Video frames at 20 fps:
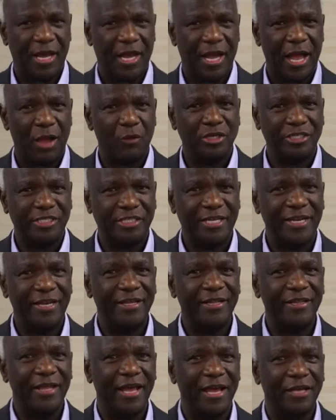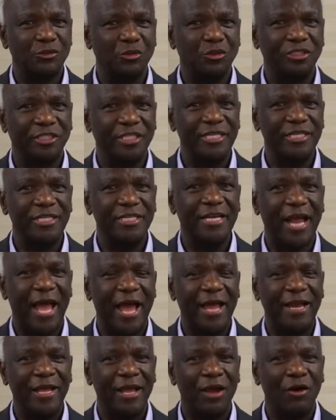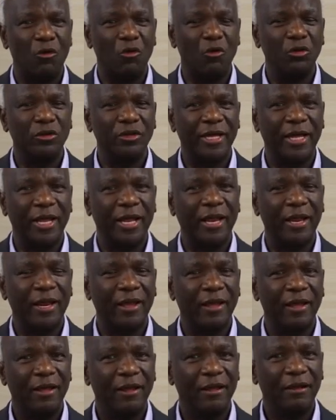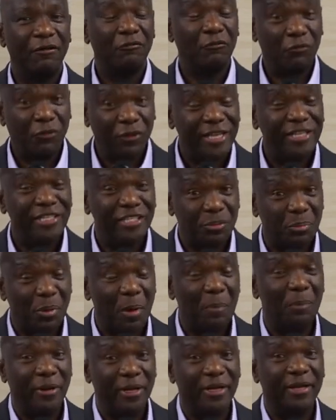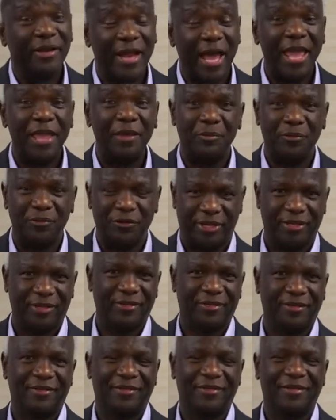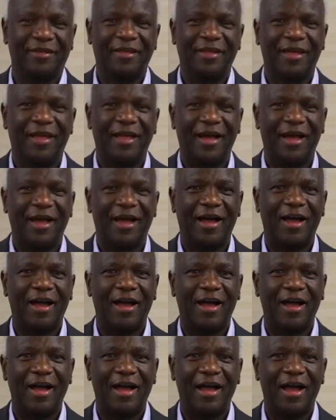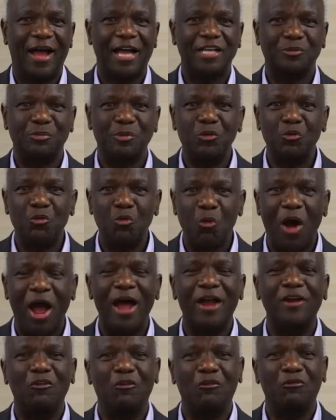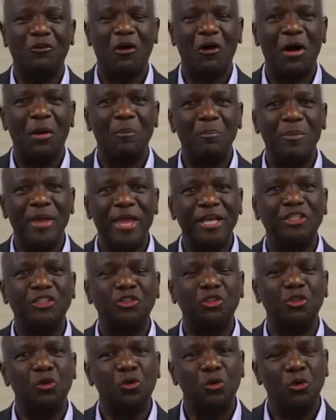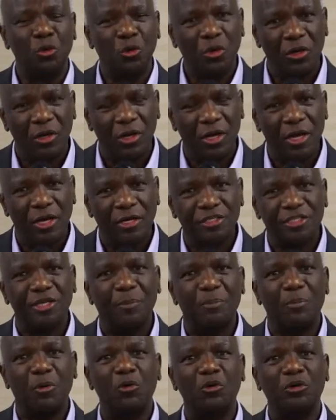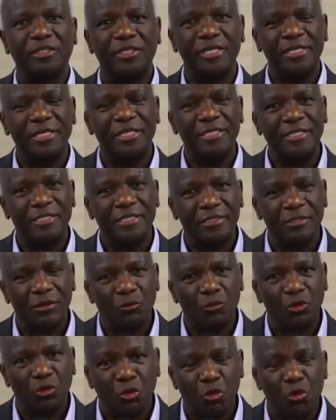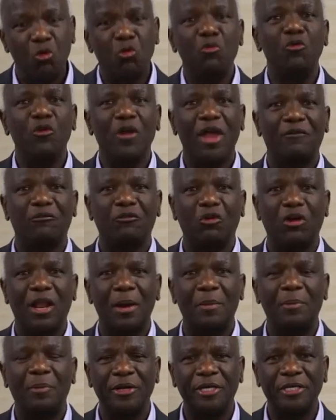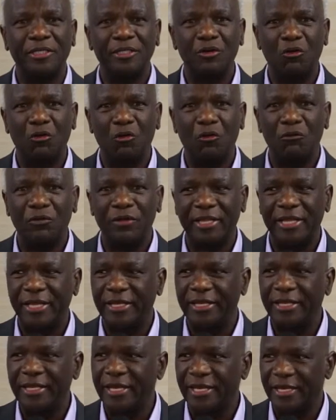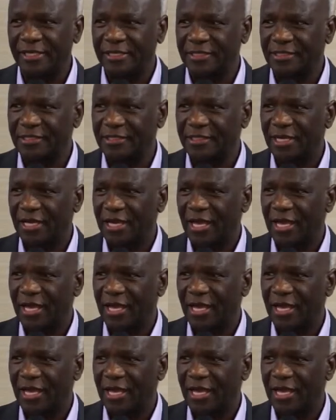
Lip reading: I was telling the Associate Dean earlier on that Flint Public Library has been one of our major supporters with whom we have collaborated over the years.